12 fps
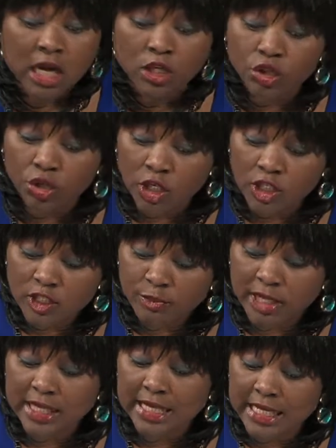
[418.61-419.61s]
trust
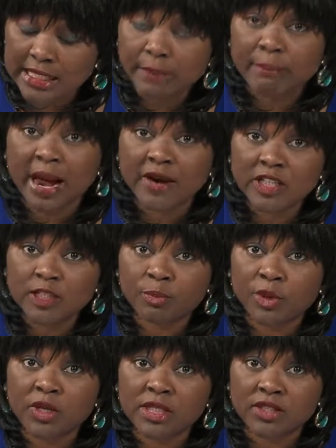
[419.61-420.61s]
me that's a marriage
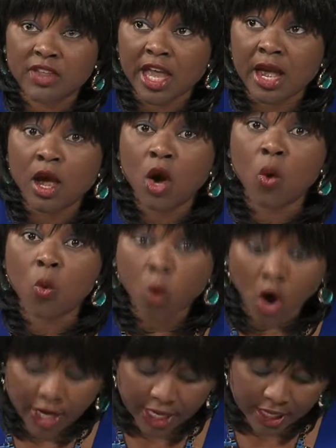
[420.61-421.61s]
spirit there
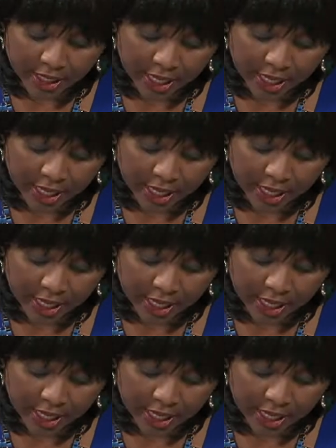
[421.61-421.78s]
working